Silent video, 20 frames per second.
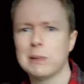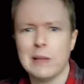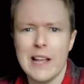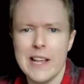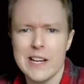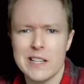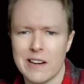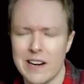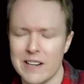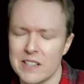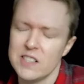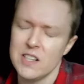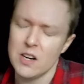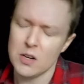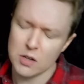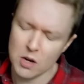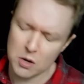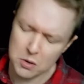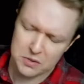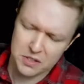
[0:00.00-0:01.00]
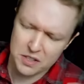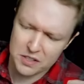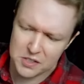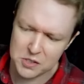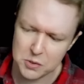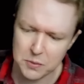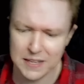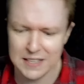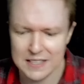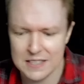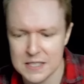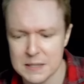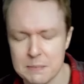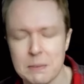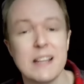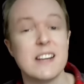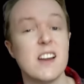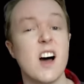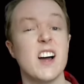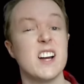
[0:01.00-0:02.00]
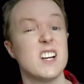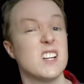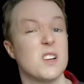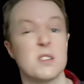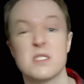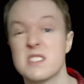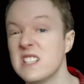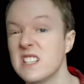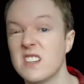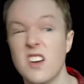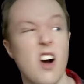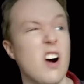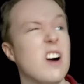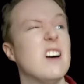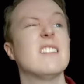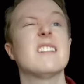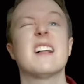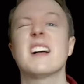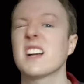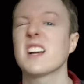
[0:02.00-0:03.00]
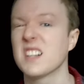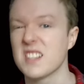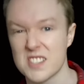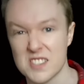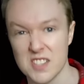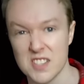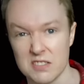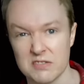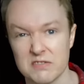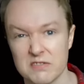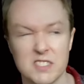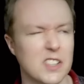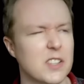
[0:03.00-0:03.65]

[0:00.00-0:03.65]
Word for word: playground, you know, going on the swings, playing hide and go seek, all that kind of stuff.